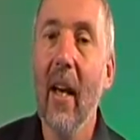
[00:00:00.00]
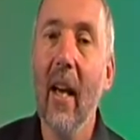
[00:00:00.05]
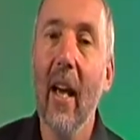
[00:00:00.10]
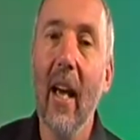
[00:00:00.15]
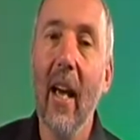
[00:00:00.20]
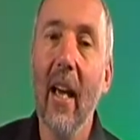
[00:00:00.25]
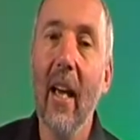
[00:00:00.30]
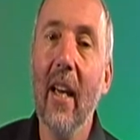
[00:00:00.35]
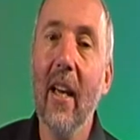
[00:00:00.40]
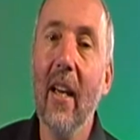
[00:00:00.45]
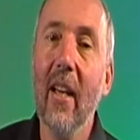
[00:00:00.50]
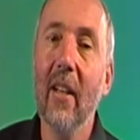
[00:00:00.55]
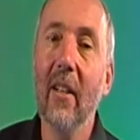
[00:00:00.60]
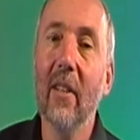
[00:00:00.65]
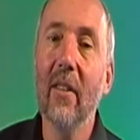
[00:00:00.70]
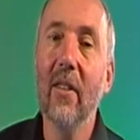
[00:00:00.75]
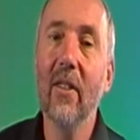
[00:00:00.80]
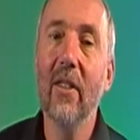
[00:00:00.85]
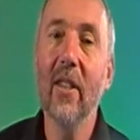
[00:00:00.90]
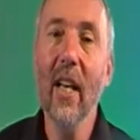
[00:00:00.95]

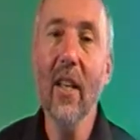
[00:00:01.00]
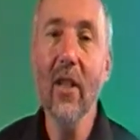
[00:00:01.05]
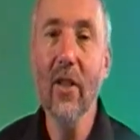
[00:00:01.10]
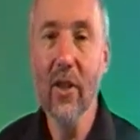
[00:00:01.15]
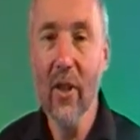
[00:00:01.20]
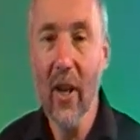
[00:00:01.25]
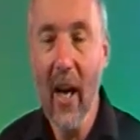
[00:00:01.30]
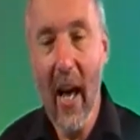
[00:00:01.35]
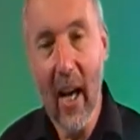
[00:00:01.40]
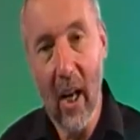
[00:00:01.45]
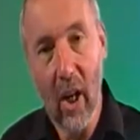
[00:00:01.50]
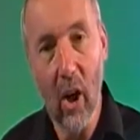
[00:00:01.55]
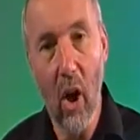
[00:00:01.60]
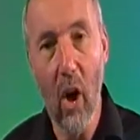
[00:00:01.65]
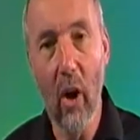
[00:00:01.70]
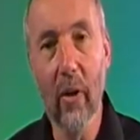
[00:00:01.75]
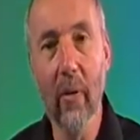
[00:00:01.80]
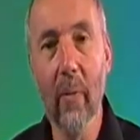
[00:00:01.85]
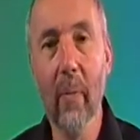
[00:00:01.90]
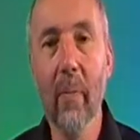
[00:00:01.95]
he says to
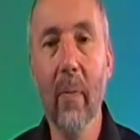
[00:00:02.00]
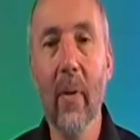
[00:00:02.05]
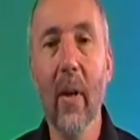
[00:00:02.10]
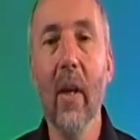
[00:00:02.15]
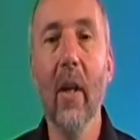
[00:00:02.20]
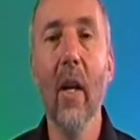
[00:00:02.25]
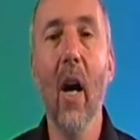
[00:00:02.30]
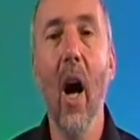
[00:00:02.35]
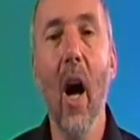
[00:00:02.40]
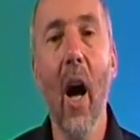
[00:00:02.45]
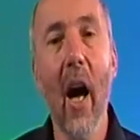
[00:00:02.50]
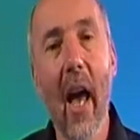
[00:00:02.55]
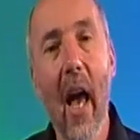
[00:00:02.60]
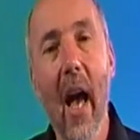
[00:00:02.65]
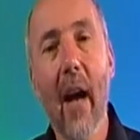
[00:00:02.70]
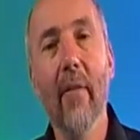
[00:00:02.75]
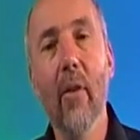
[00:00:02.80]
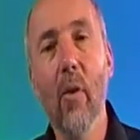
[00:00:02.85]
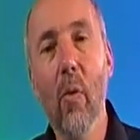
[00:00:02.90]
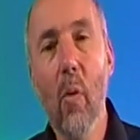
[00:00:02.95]
Eglon, I
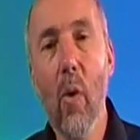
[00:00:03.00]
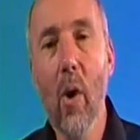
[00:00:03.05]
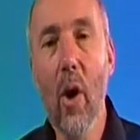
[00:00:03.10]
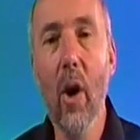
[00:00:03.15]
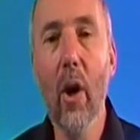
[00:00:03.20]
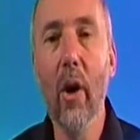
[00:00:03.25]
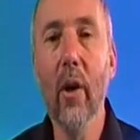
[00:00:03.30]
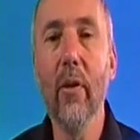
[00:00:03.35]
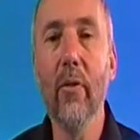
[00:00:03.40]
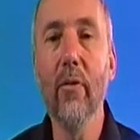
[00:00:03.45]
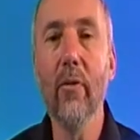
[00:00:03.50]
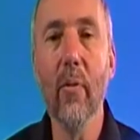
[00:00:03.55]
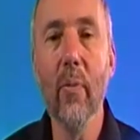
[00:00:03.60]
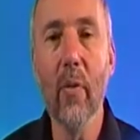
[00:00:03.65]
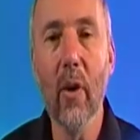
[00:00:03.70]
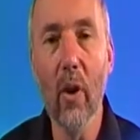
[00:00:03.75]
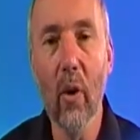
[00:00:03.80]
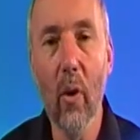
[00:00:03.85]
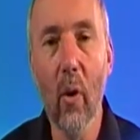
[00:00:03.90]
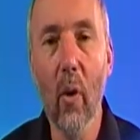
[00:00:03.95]
have a word
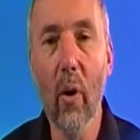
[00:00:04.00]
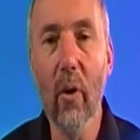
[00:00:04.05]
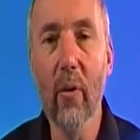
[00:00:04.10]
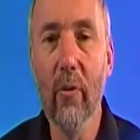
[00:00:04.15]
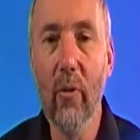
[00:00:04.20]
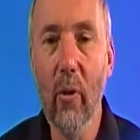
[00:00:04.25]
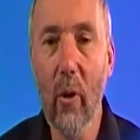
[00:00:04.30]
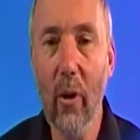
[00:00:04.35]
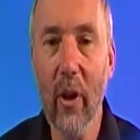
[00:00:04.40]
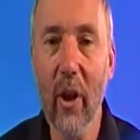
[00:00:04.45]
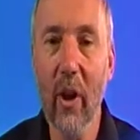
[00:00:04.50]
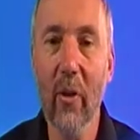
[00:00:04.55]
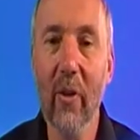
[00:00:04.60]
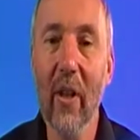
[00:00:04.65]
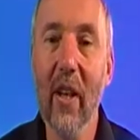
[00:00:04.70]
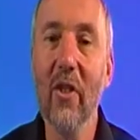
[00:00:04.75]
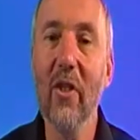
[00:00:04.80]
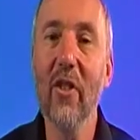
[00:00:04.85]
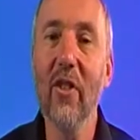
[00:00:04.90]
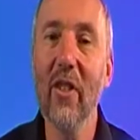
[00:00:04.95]
from the Lord for you.
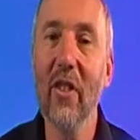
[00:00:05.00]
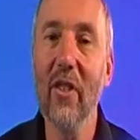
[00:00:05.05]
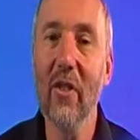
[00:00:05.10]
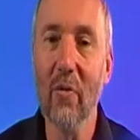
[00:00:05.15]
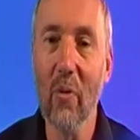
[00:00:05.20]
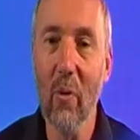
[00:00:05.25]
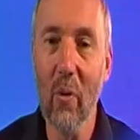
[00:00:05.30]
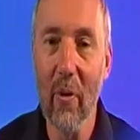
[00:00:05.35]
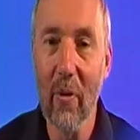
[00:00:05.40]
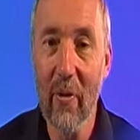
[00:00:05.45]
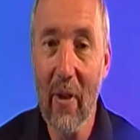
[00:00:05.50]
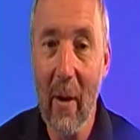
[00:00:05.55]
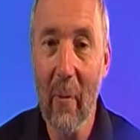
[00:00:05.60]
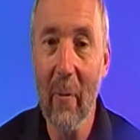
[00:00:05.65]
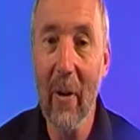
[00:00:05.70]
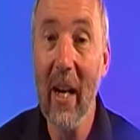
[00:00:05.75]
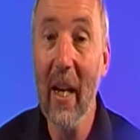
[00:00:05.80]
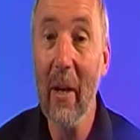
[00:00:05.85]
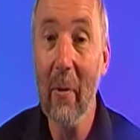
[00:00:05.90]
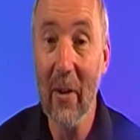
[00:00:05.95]
Now, just as a rule of
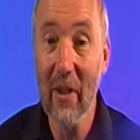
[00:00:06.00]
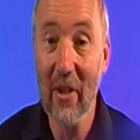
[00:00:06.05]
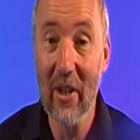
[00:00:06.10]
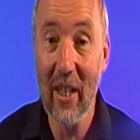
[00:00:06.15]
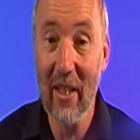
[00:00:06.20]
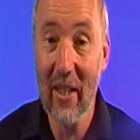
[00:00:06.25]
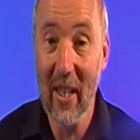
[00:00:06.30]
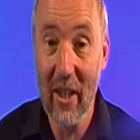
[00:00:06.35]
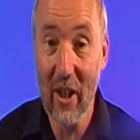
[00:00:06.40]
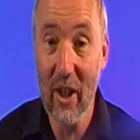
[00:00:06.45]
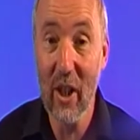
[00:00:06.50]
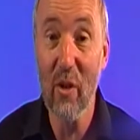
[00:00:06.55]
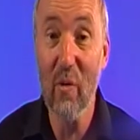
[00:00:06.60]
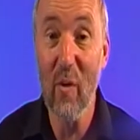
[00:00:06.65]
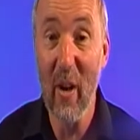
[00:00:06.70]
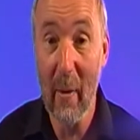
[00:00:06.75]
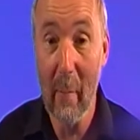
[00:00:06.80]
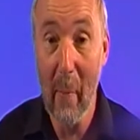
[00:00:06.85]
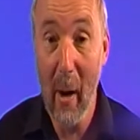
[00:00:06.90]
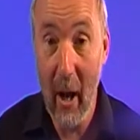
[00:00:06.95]
thumb, when anyone says that to you,
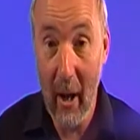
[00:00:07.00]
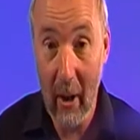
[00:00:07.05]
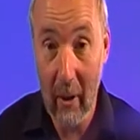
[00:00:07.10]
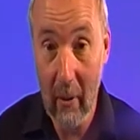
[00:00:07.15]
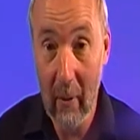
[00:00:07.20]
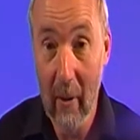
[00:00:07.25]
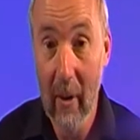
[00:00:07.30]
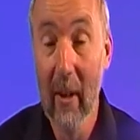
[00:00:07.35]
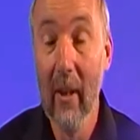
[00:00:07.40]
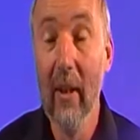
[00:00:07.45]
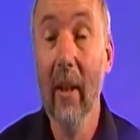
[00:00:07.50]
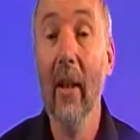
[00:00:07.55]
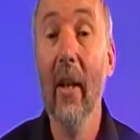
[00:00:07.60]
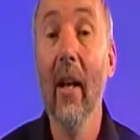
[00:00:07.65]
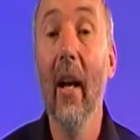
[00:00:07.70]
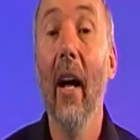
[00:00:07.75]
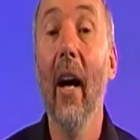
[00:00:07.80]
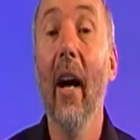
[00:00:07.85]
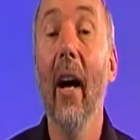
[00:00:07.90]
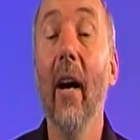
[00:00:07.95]
run a mile.
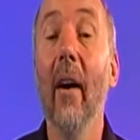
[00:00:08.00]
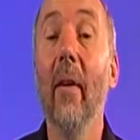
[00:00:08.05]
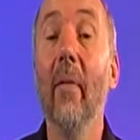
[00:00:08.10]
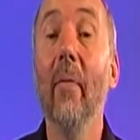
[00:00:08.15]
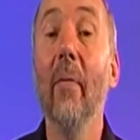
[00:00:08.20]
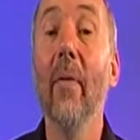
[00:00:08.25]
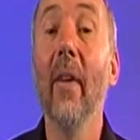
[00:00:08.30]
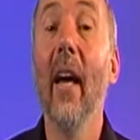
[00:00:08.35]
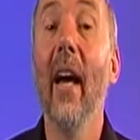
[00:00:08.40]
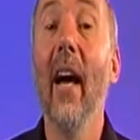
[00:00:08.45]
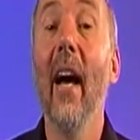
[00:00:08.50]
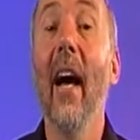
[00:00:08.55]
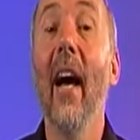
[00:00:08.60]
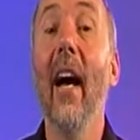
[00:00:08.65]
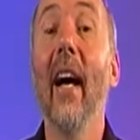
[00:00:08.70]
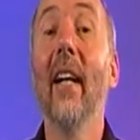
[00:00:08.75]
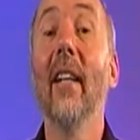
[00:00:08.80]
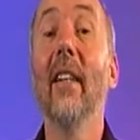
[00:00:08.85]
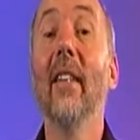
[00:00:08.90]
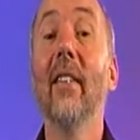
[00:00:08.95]

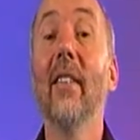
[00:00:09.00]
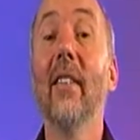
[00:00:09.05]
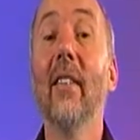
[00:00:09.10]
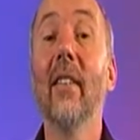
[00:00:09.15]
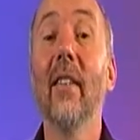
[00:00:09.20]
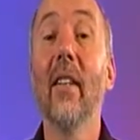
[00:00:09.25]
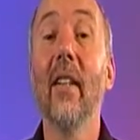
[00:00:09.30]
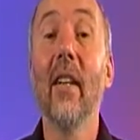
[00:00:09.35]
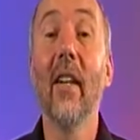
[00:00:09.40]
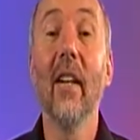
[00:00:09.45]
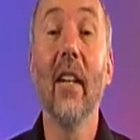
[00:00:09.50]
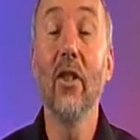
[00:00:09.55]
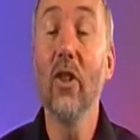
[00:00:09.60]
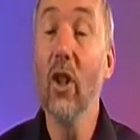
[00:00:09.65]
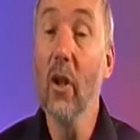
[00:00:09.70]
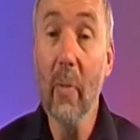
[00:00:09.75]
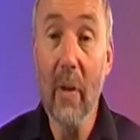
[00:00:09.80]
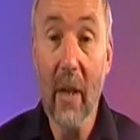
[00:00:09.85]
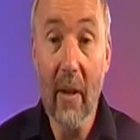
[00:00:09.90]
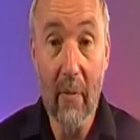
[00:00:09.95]
And it's
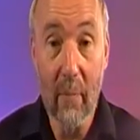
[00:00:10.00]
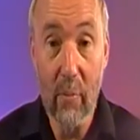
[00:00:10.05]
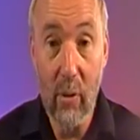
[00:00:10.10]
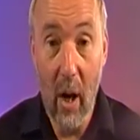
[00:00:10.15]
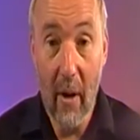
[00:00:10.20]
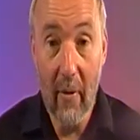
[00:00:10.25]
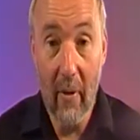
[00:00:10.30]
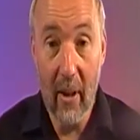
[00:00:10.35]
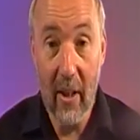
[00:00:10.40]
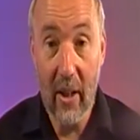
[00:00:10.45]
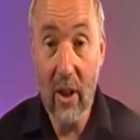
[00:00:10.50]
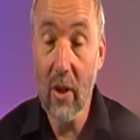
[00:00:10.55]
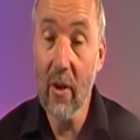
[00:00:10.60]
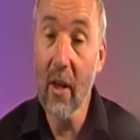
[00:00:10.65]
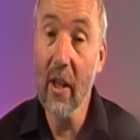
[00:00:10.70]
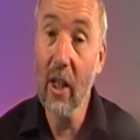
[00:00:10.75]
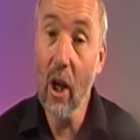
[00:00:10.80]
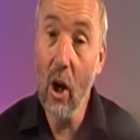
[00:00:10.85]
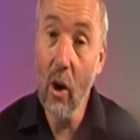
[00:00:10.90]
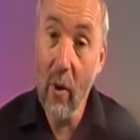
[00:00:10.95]
got to be given privately. So
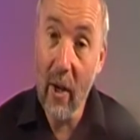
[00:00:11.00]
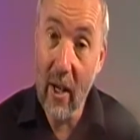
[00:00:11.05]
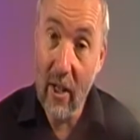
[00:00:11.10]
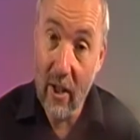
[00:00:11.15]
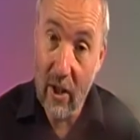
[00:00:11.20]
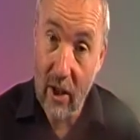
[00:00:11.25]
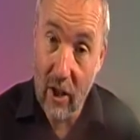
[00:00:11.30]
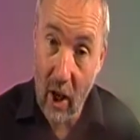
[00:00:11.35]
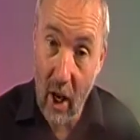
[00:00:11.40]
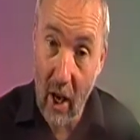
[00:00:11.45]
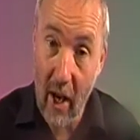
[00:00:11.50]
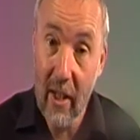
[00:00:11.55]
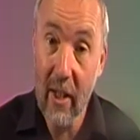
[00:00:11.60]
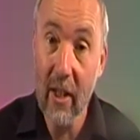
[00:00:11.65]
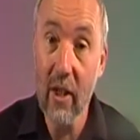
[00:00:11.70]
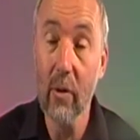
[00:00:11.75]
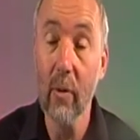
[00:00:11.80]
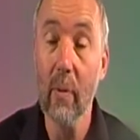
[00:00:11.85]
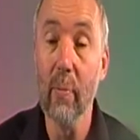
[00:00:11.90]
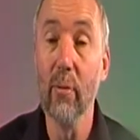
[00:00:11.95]
they go inside
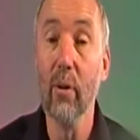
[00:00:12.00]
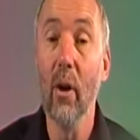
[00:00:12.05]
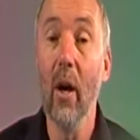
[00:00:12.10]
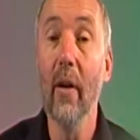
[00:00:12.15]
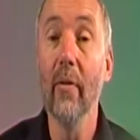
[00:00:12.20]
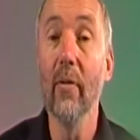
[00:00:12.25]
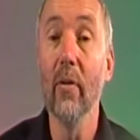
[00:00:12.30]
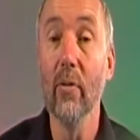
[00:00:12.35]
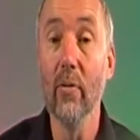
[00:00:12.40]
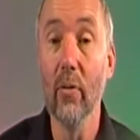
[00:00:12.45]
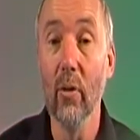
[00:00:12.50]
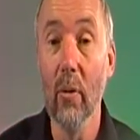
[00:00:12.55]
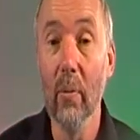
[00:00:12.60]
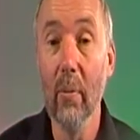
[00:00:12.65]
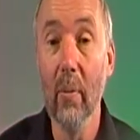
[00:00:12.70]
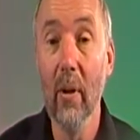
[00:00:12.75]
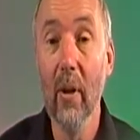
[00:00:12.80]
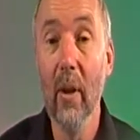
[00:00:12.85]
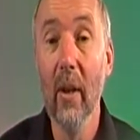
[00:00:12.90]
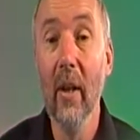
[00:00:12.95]
into a private
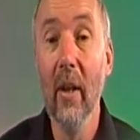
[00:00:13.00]
room,